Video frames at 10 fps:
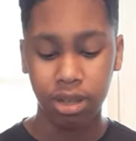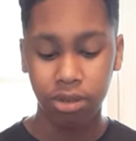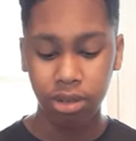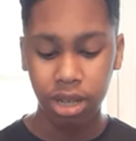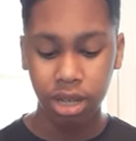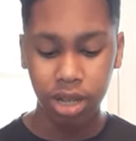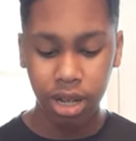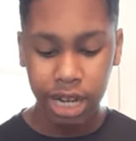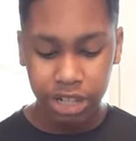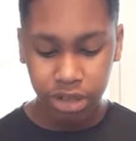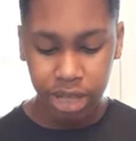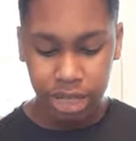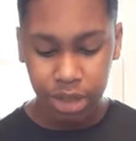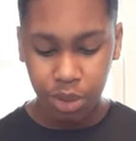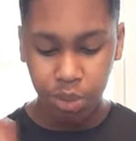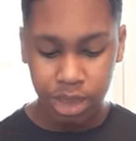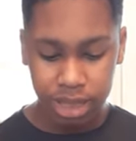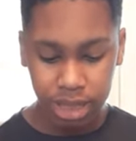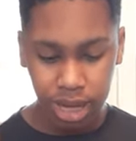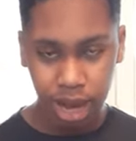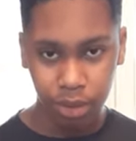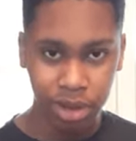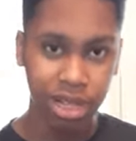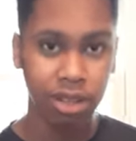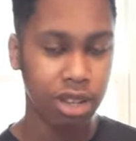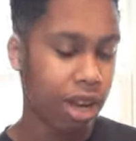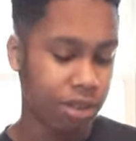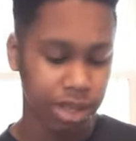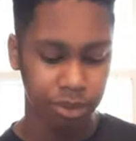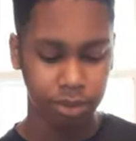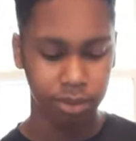320 hours, not three hours.